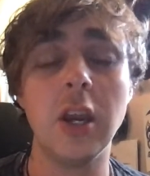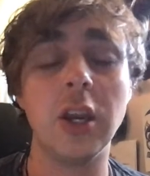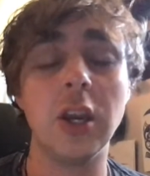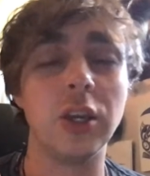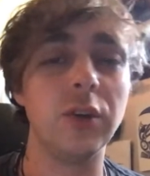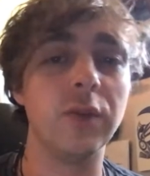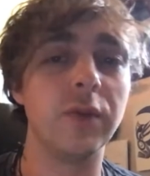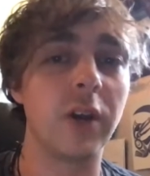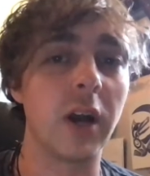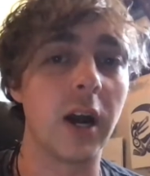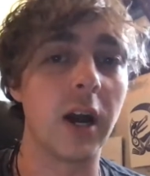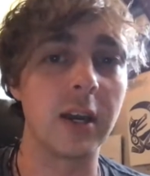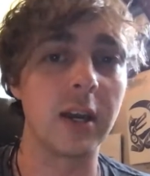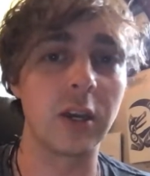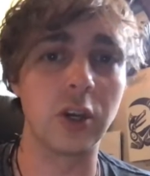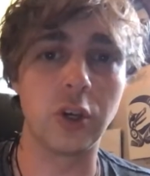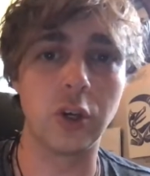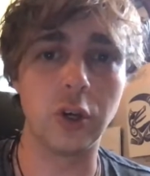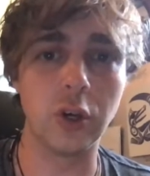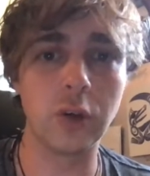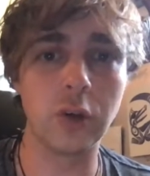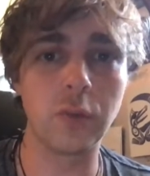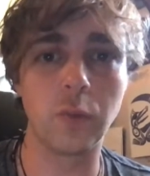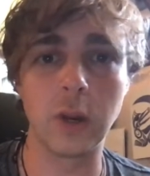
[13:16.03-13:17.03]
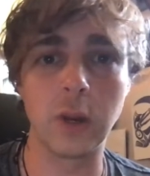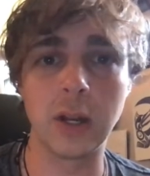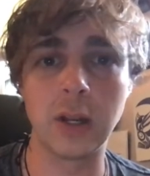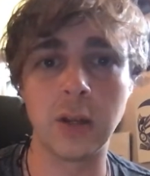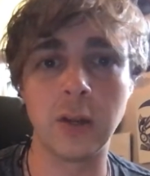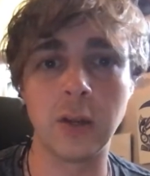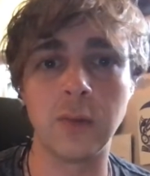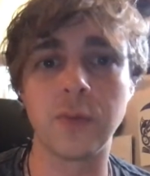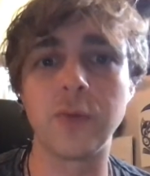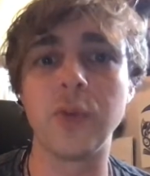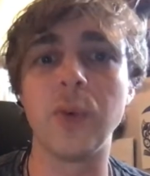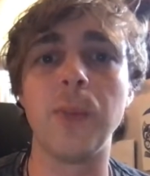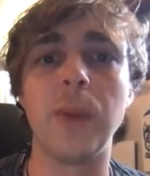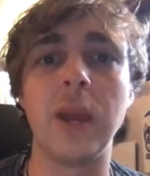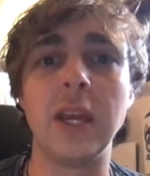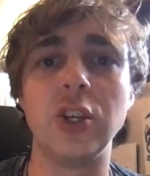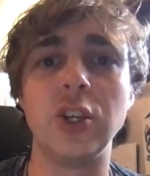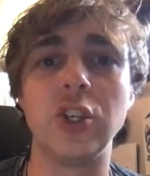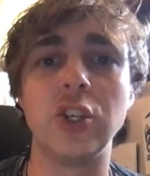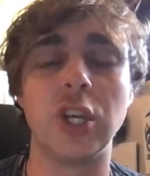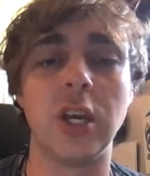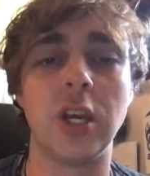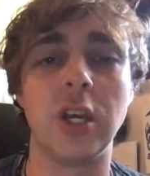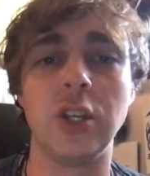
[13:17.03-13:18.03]
you've got good written
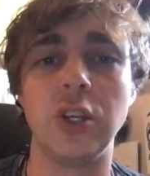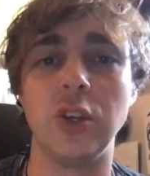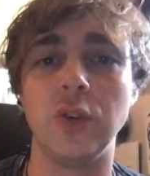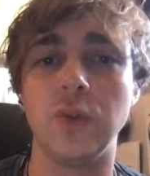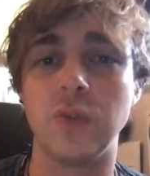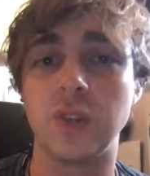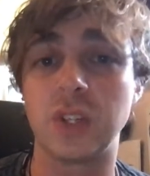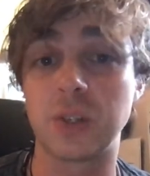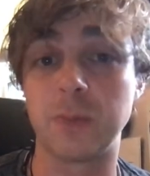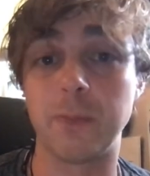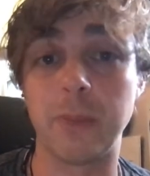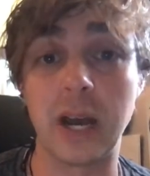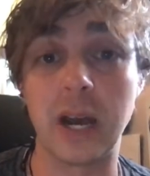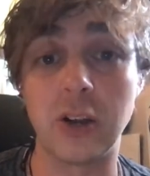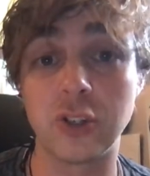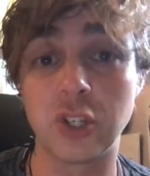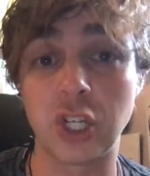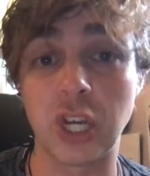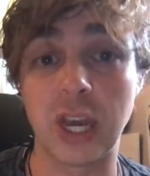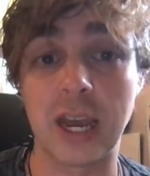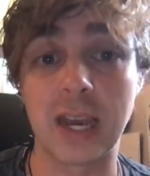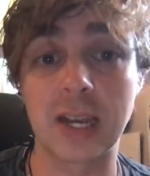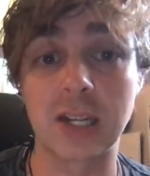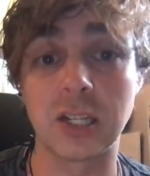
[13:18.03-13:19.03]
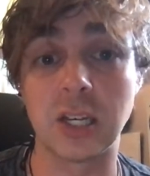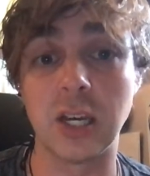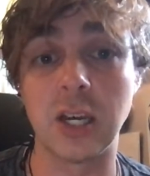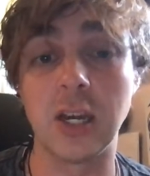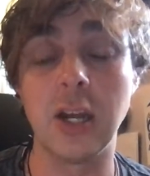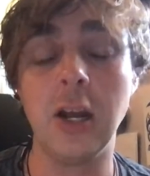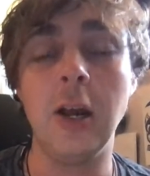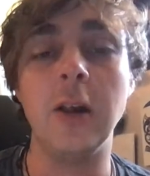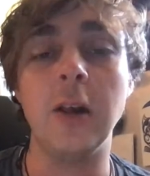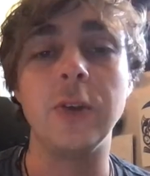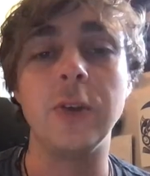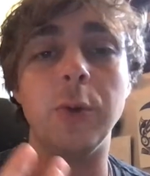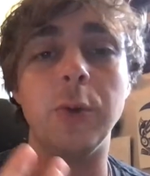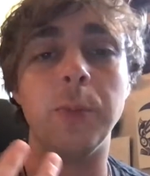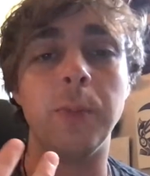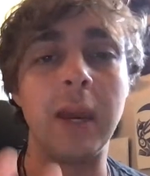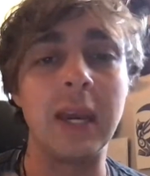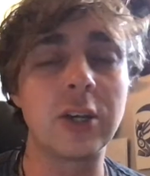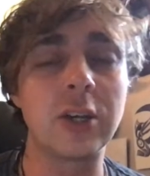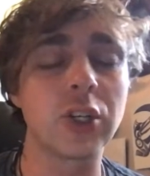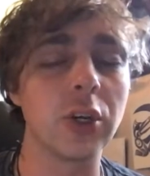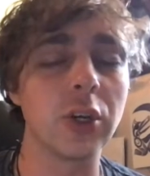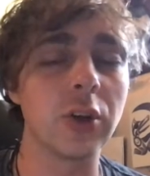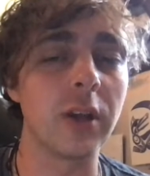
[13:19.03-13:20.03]
information, you've spell checked it, you
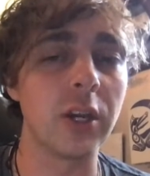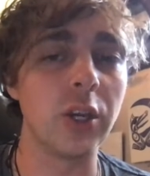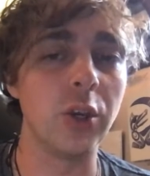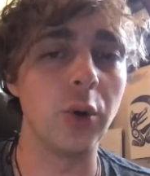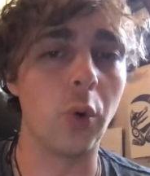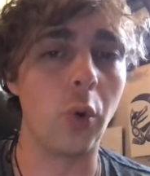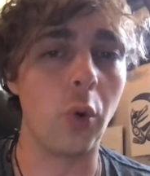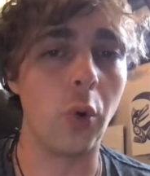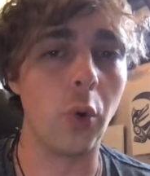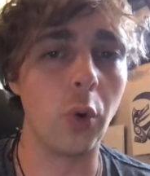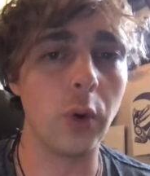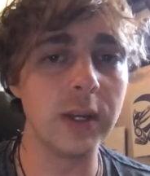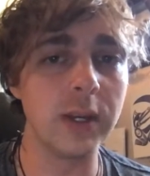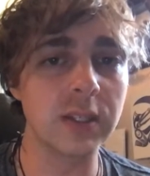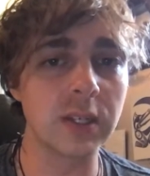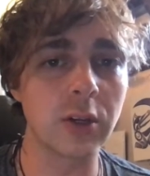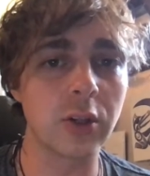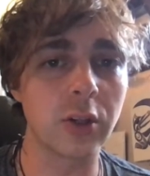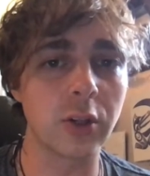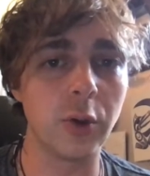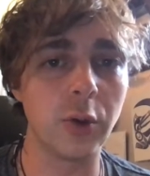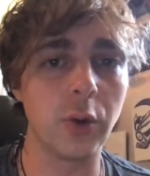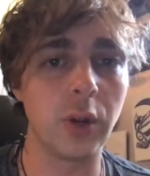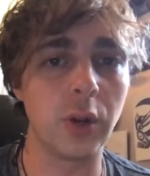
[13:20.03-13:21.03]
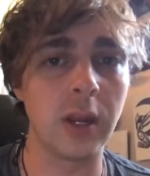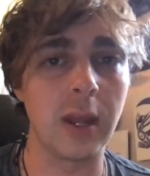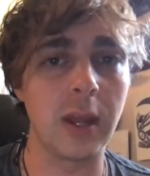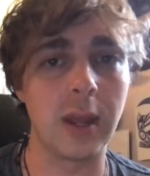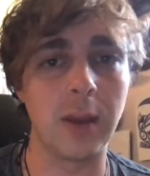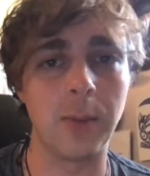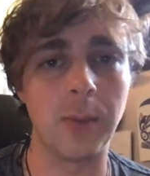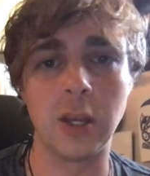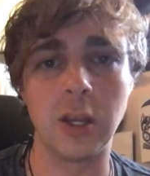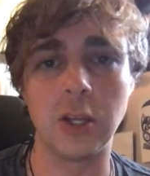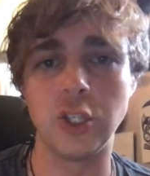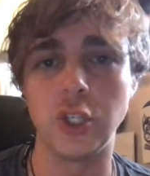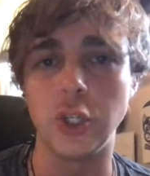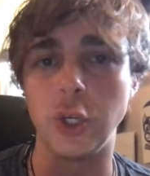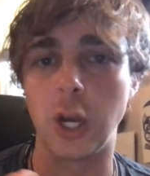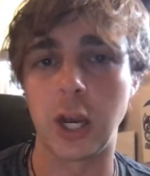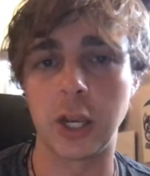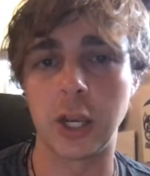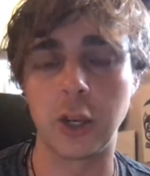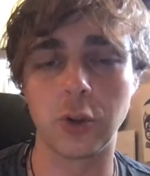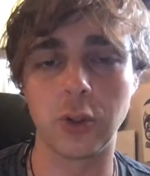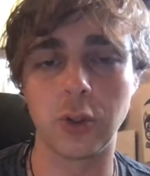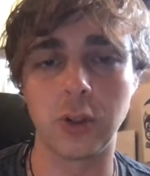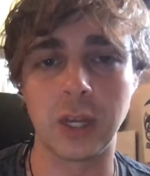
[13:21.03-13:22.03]
make sure that you always include an image, you
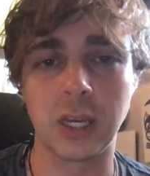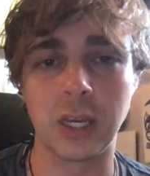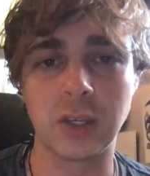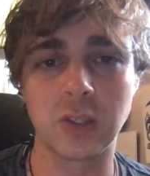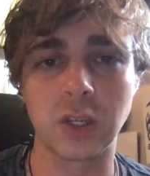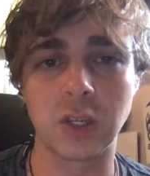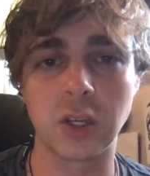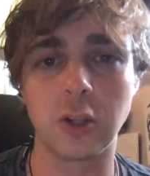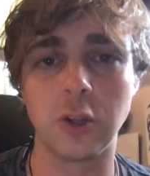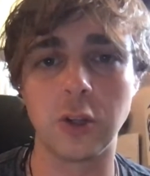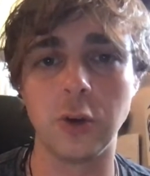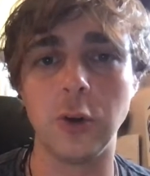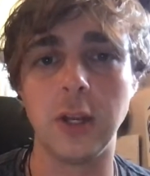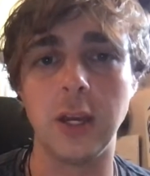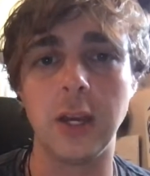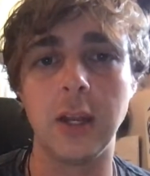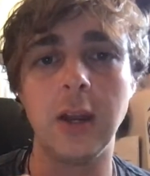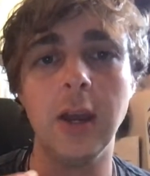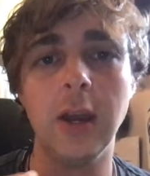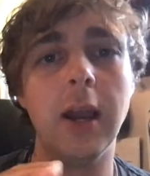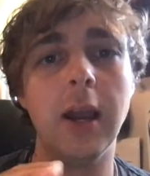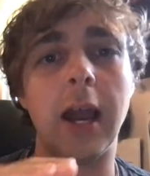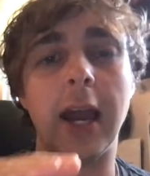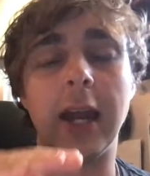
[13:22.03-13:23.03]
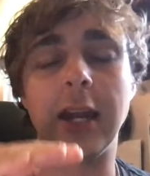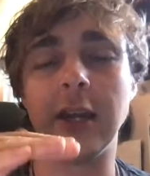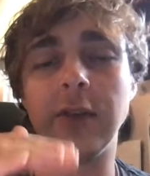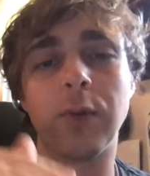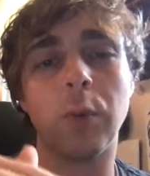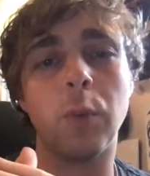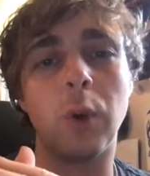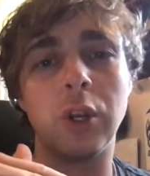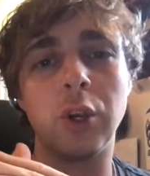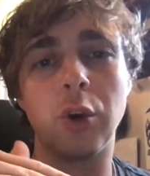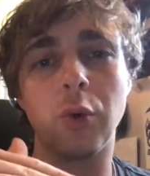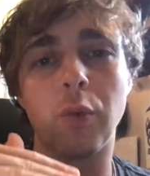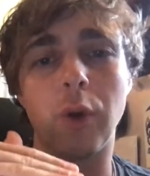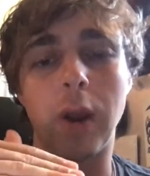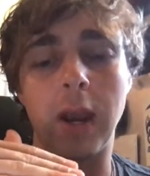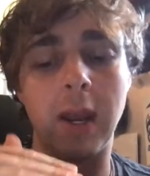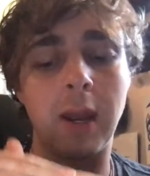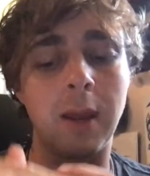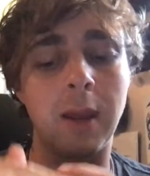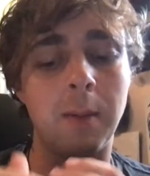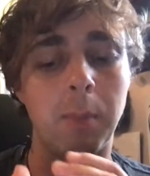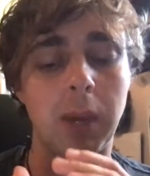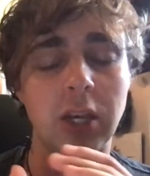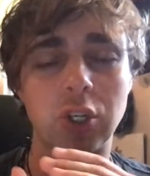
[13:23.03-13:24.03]
got your links included, and even when you're
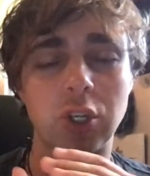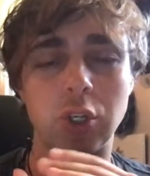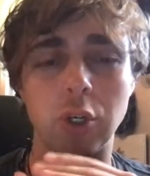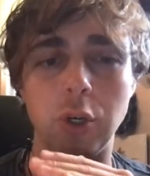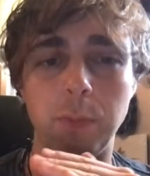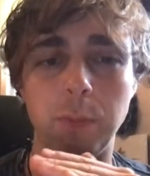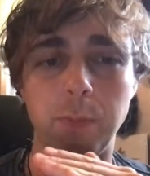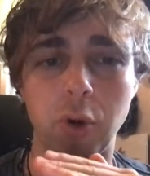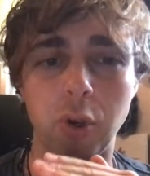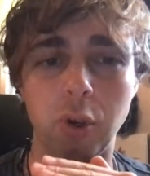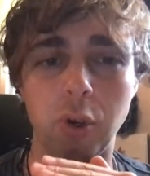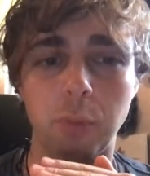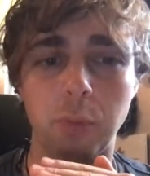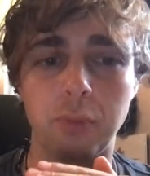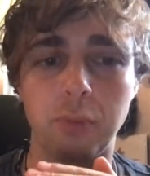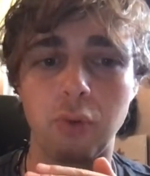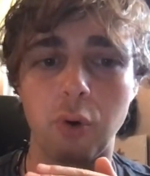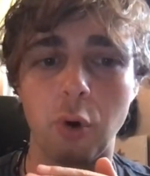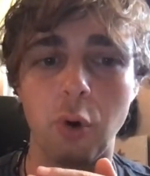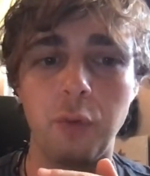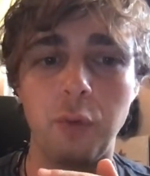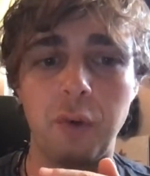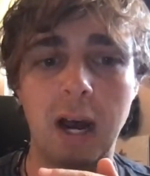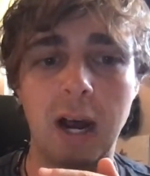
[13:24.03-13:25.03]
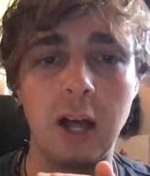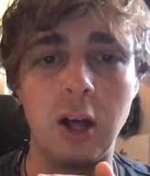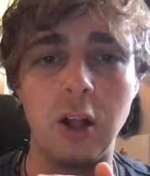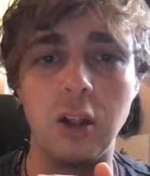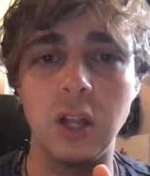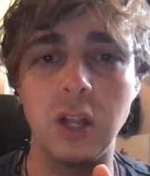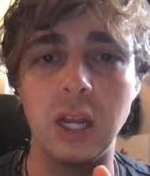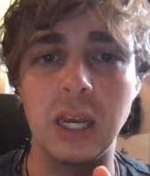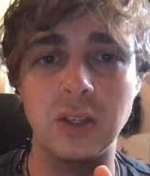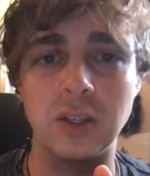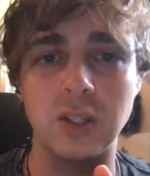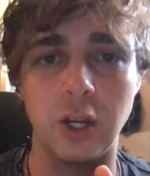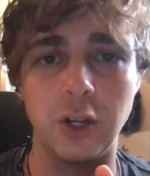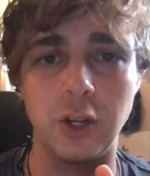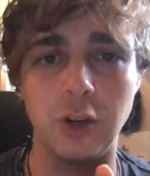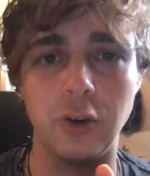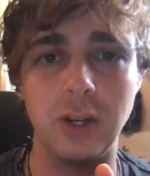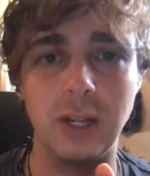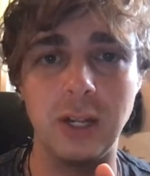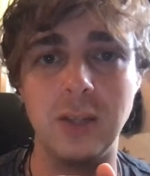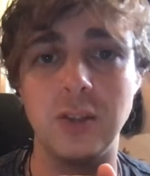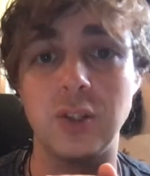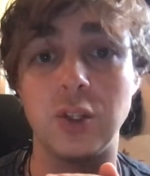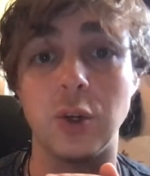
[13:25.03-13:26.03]
writing, make sure you put your profile links
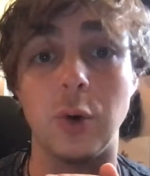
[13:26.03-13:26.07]
underneath.